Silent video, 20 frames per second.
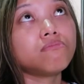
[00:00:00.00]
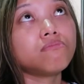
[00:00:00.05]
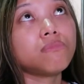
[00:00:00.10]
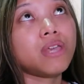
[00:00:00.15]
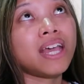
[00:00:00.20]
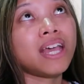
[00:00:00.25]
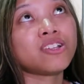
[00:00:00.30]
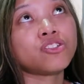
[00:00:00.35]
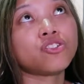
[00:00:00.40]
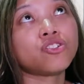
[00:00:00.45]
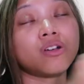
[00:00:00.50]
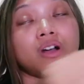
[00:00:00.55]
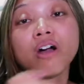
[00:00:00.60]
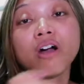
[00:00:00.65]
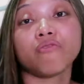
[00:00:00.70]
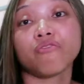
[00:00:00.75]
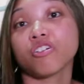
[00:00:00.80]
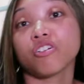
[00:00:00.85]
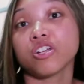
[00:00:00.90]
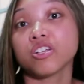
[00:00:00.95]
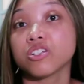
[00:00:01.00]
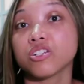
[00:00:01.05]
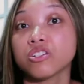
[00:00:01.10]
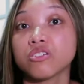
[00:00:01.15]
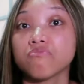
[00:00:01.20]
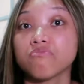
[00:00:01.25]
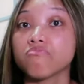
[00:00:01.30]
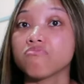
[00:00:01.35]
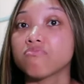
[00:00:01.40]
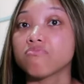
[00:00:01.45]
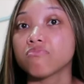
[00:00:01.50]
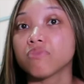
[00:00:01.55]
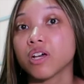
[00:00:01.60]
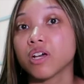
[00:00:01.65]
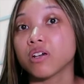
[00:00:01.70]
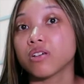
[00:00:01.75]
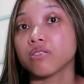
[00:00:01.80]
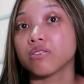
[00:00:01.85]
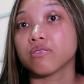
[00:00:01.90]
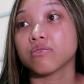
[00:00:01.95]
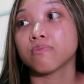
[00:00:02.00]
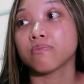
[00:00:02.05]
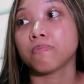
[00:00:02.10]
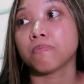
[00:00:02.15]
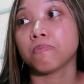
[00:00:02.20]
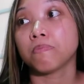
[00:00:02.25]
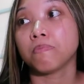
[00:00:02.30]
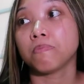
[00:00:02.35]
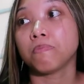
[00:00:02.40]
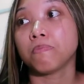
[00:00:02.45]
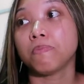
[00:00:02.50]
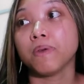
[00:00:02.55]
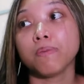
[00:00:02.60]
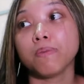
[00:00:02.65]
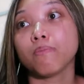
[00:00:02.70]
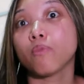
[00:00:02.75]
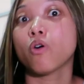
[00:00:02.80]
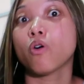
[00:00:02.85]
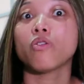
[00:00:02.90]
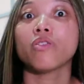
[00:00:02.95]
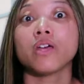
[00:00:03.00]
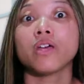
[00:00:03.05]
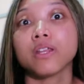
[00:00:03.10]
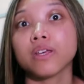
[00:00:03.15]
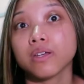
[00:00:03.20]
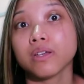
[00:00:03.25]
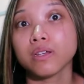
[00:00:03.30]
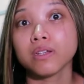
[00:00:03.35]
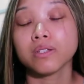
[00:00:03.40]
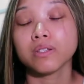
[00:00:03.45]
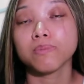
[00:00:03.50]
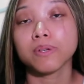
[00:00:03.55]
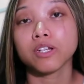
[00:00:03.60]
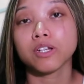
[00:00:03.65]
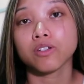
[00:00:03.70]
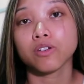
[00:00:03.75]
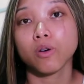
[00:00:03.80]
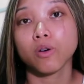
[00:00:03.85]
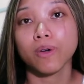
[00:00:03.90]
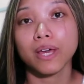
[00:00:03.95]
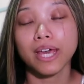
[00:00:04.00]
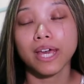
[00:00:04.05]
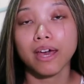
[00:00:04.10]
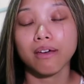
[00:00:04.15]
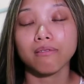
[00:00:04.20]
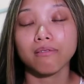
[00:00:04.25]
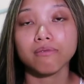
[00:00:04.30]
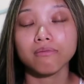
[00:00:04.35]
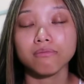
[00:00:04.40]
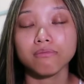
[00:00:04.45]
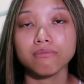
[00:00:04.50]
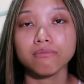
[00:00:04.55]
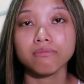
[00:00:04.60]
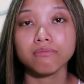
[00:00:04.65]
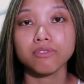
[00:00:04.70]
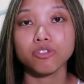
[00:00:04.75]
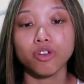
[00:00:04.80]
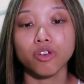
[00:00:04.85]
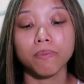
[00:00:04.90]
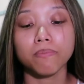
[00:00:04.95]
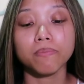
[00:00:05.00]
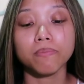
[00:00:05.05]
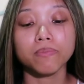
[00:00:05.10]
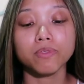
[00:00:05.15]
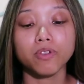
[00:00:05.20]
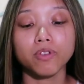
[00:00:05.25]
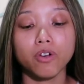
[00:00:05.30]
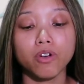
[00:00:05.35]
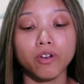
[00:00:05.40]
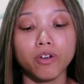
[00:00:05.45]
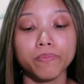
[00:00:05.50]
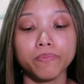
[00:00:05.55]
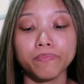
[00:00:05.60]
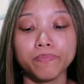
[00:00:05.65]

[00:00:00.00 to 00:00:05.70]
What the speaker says: extra coverage, like it's a bit more than a special going out trip. So